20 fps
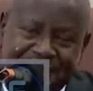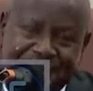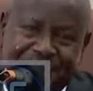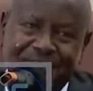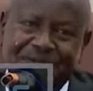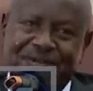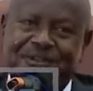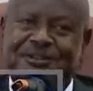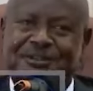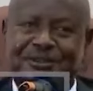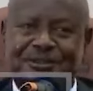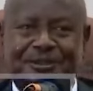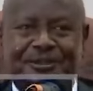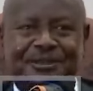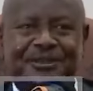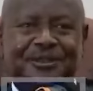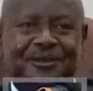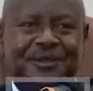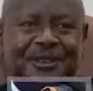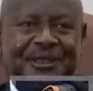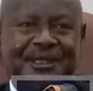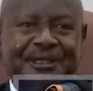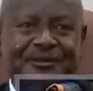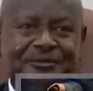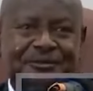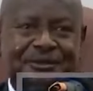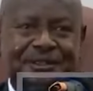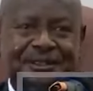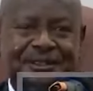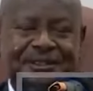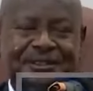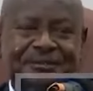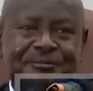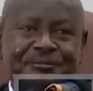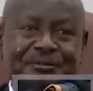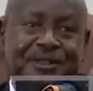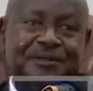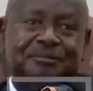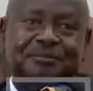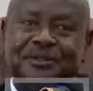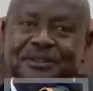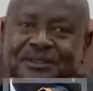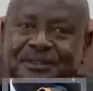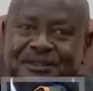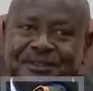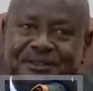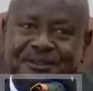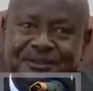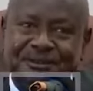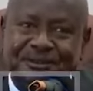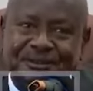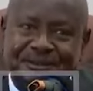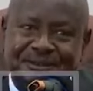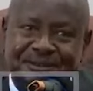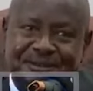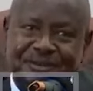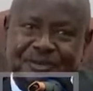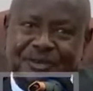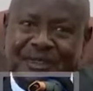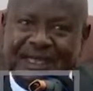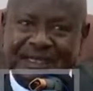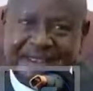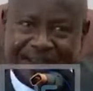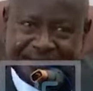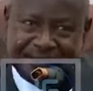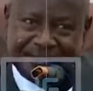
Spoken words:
Because it's not our country. Maybe you like